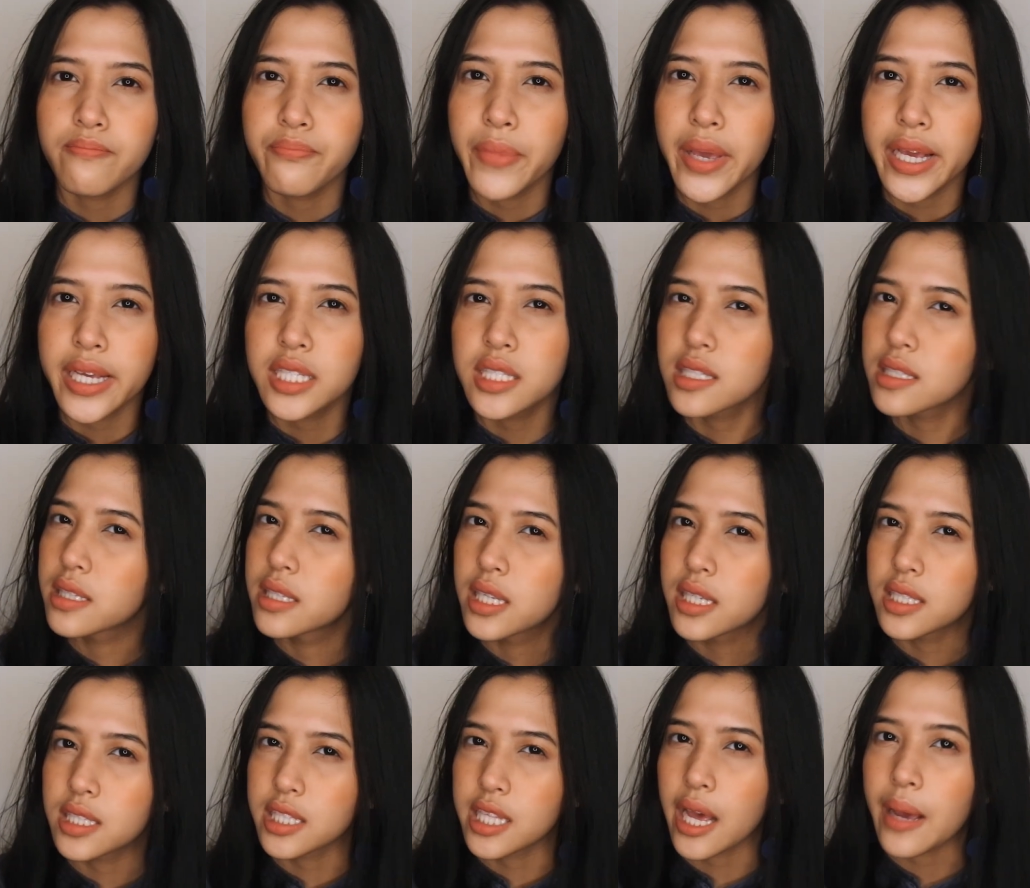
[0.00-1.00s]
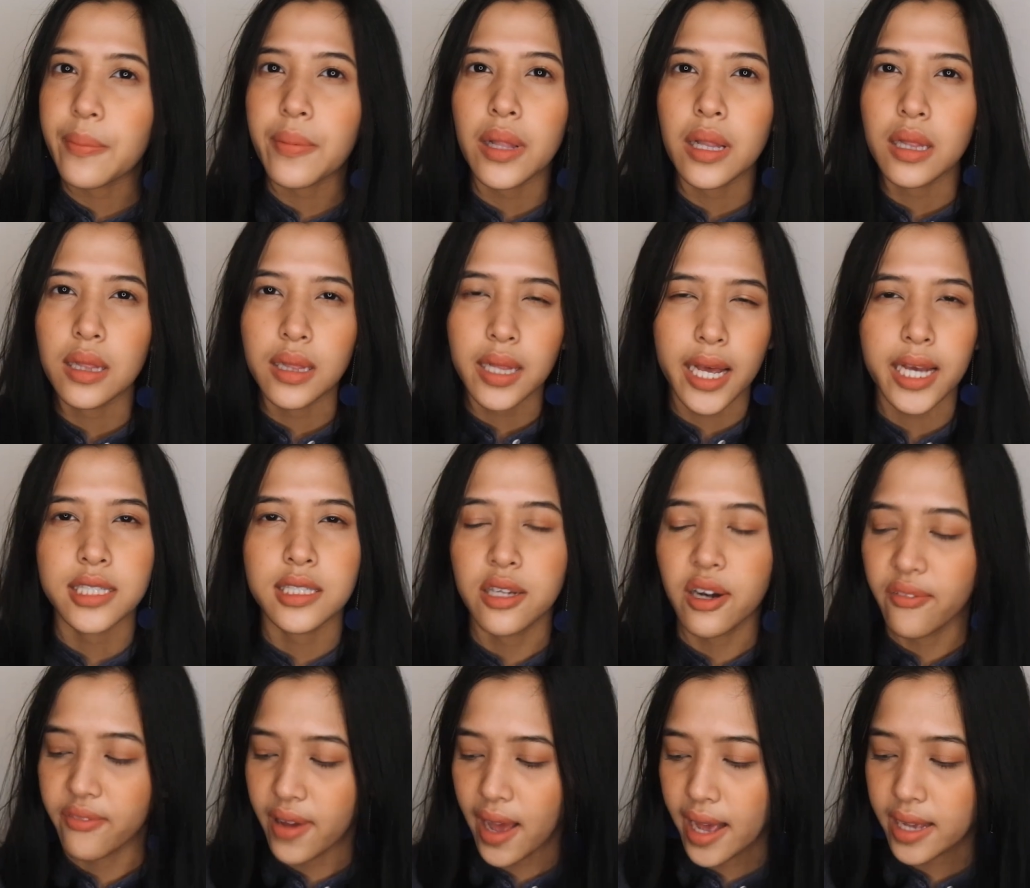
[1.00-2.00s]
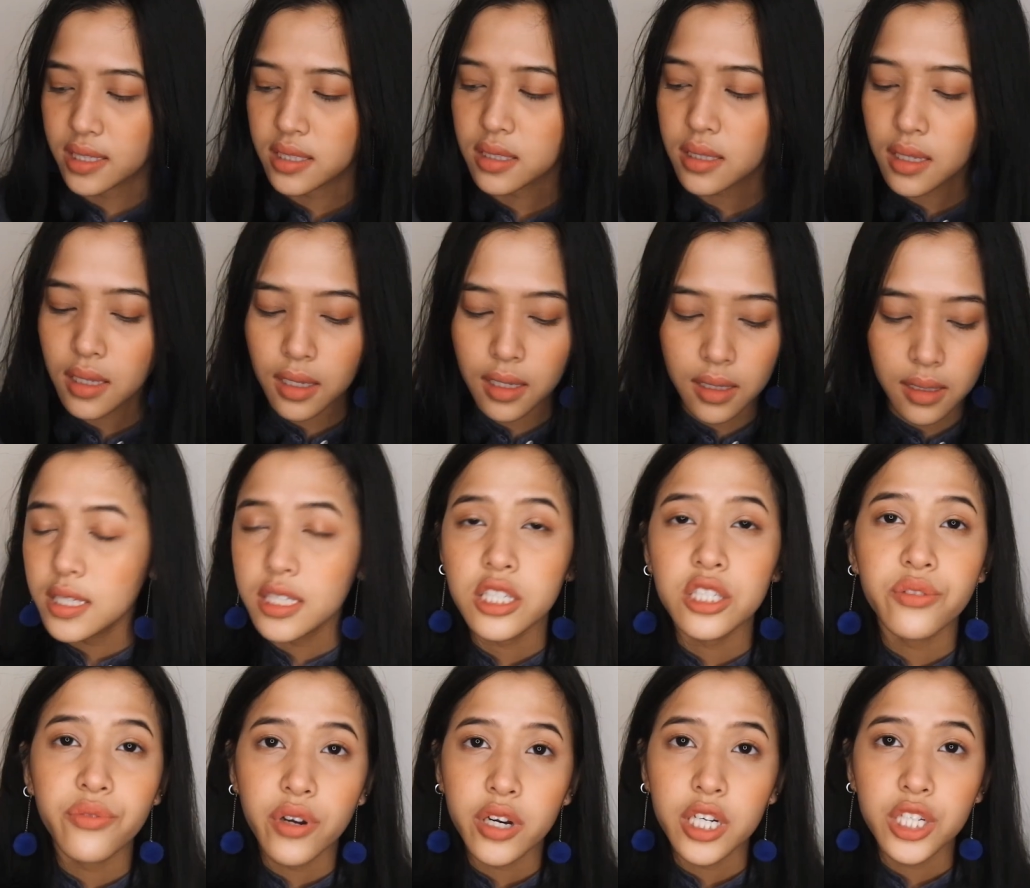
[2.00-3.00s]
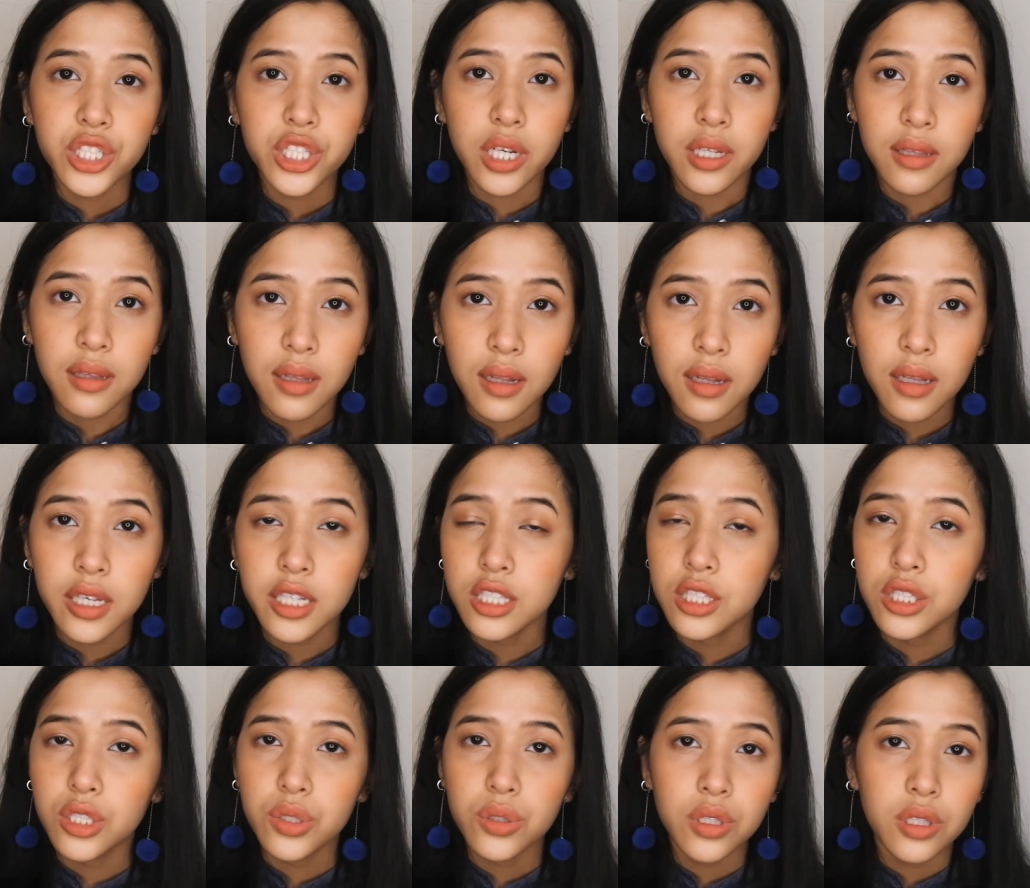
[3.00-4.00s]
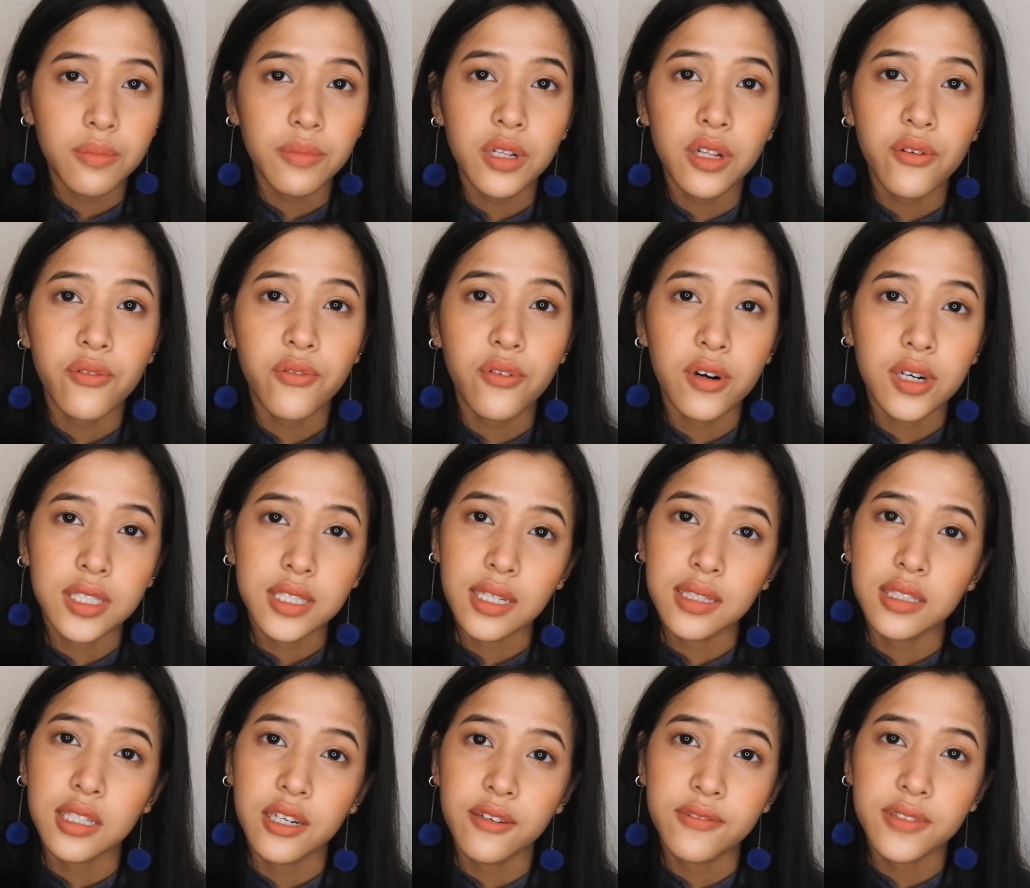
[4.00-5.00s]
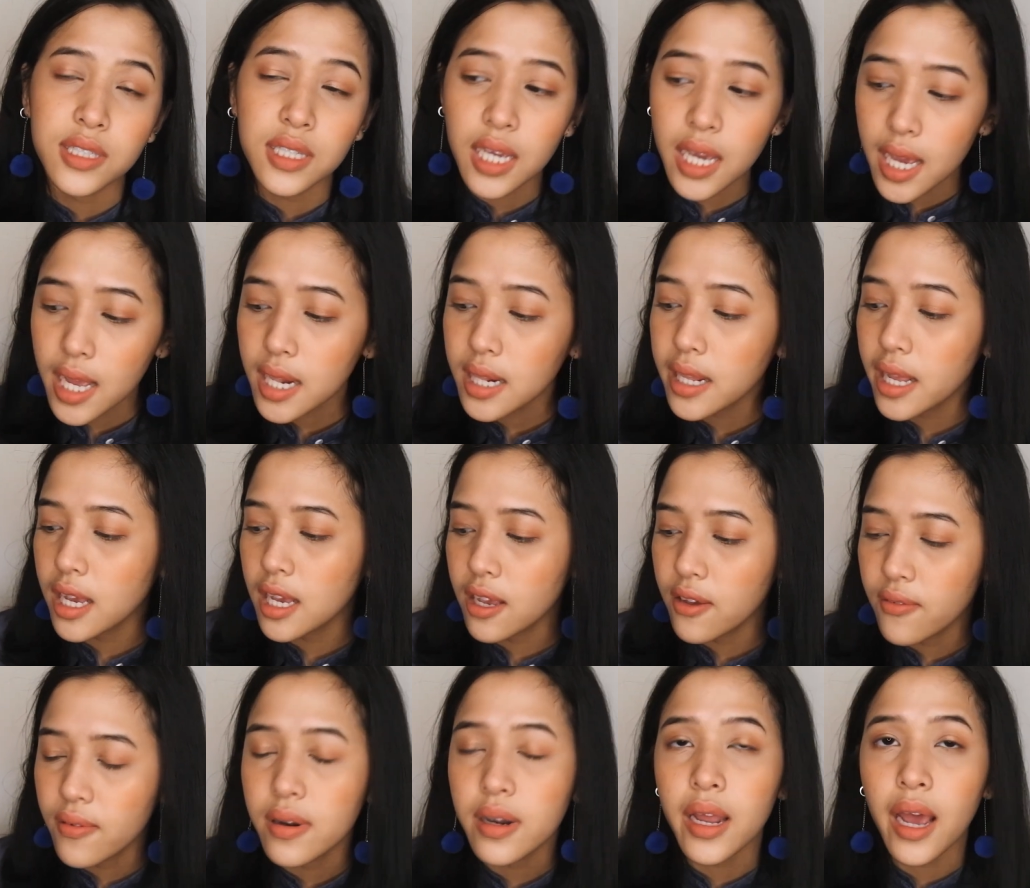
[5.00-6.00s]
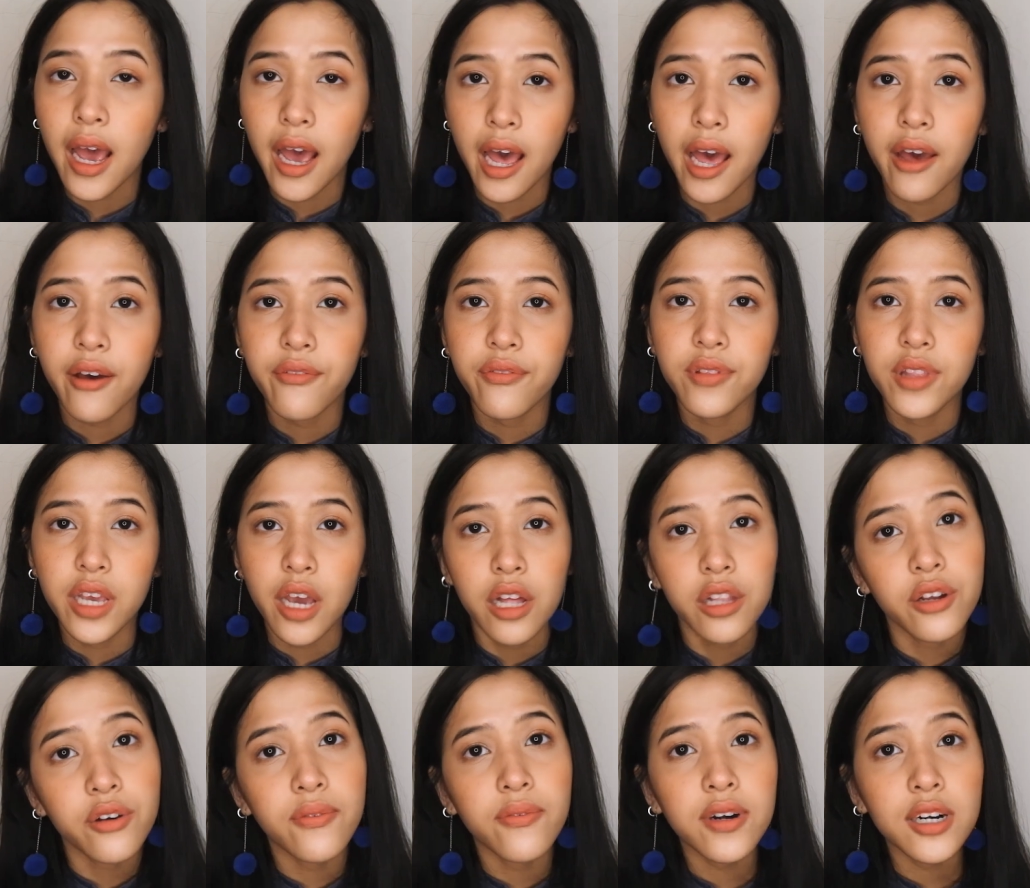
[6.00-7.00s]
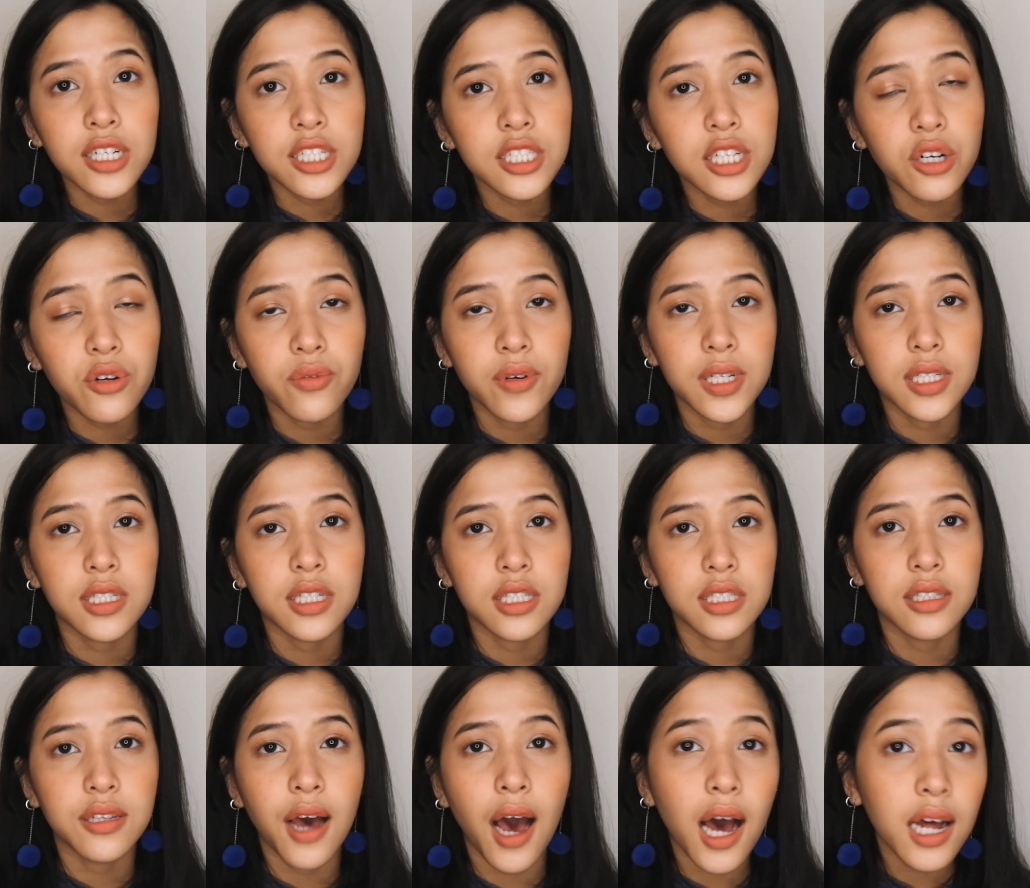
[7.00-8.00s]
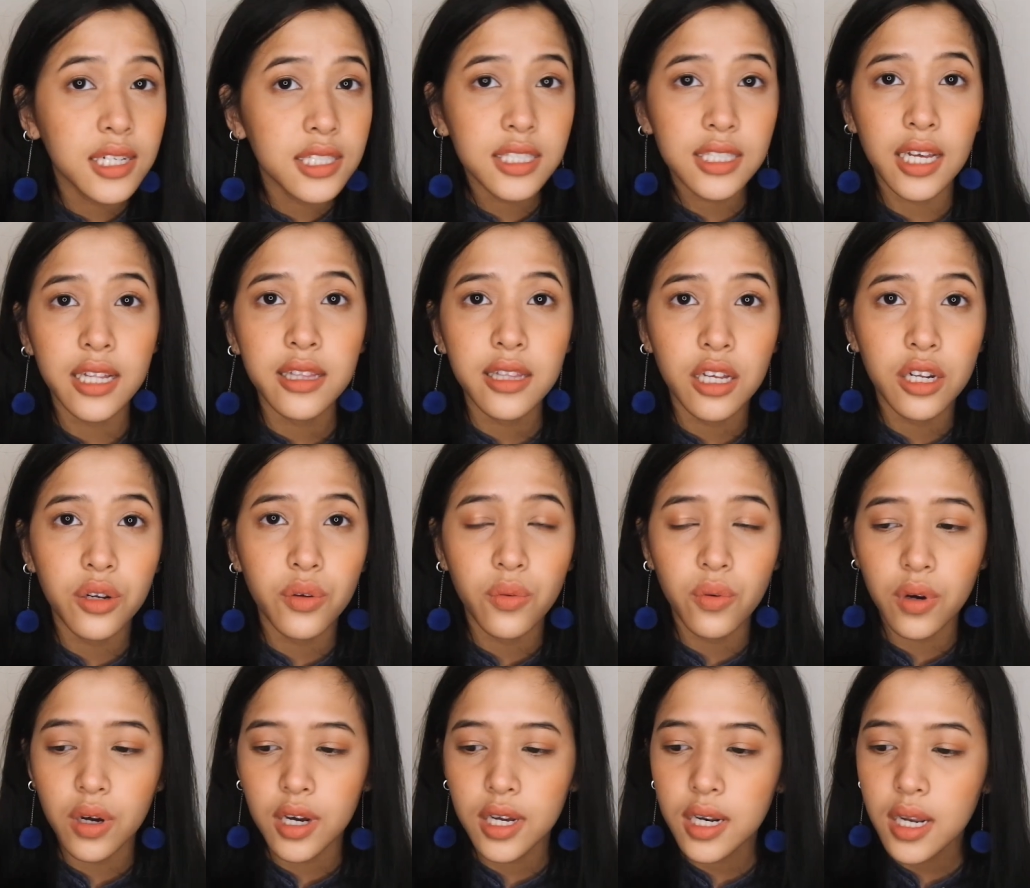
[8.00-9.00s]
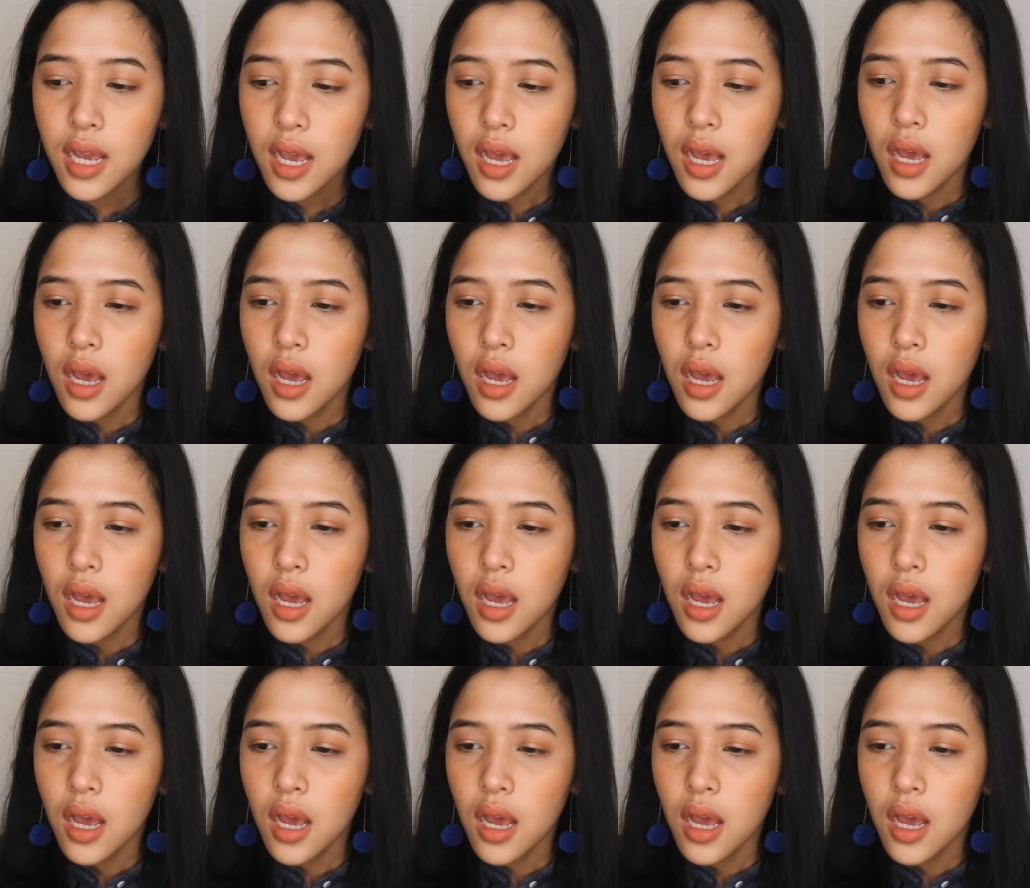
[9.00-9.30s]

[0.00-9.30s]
makes the step less of a hassle. This is very gentle. It's suitable for sensitive skin. They even have the other version, which is the unscented one,